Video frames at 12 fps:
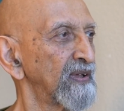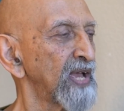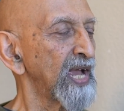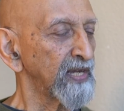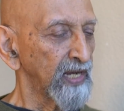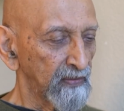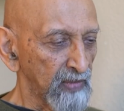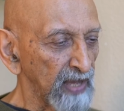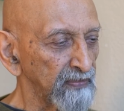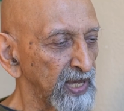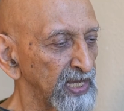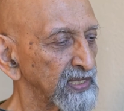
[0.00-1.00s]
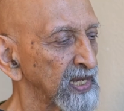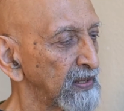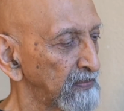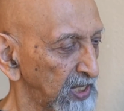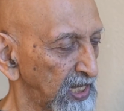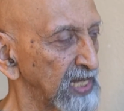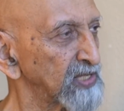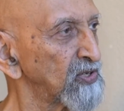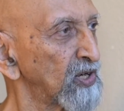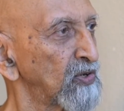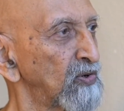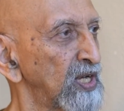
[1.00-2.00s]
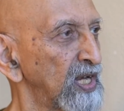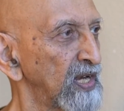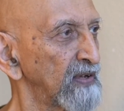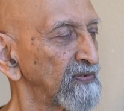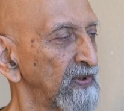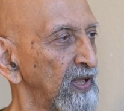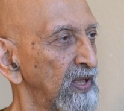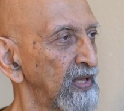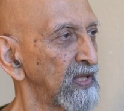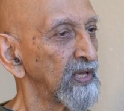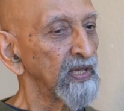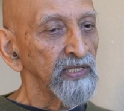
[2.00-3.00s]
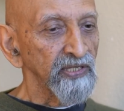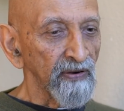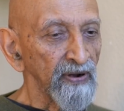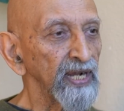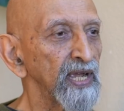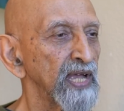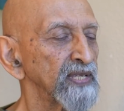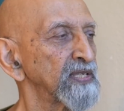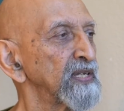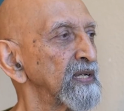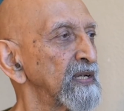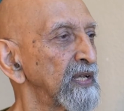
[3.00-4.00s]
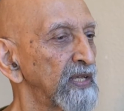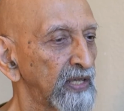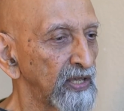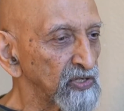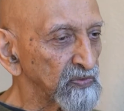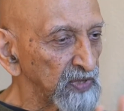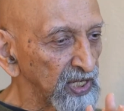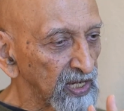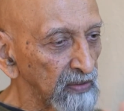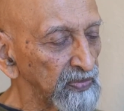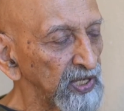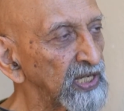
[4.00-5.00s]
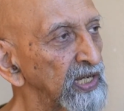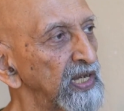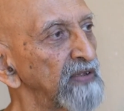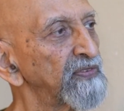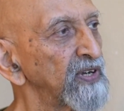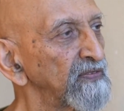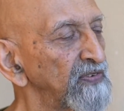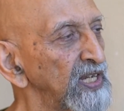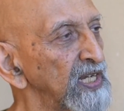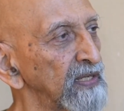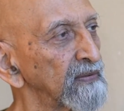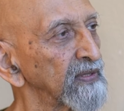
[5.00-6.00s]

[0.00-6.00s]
I did my best, but that's not good enough. Sarvangasana gives me a completely different feeling.